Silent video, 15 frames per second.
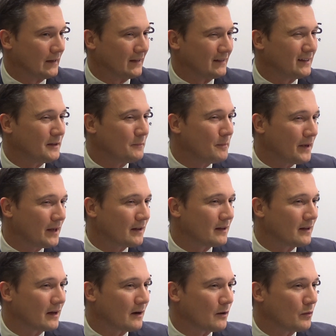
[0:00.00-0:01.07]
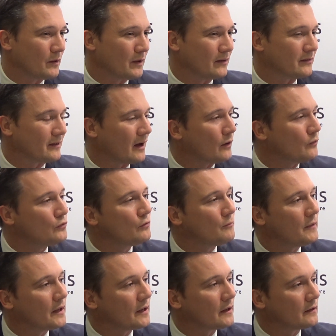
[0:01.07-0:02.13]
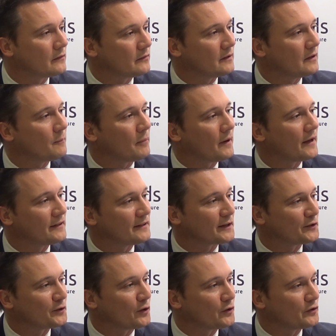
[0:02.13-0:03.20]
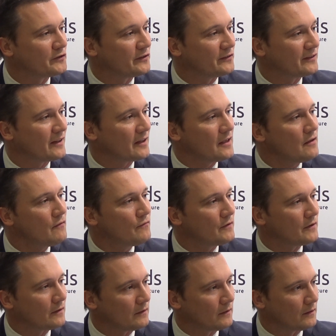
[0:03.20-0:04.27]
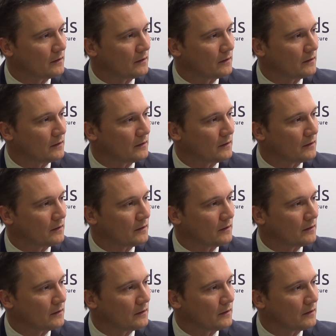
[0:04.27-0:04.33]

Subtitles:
The debate now is how to make seed applied technologies even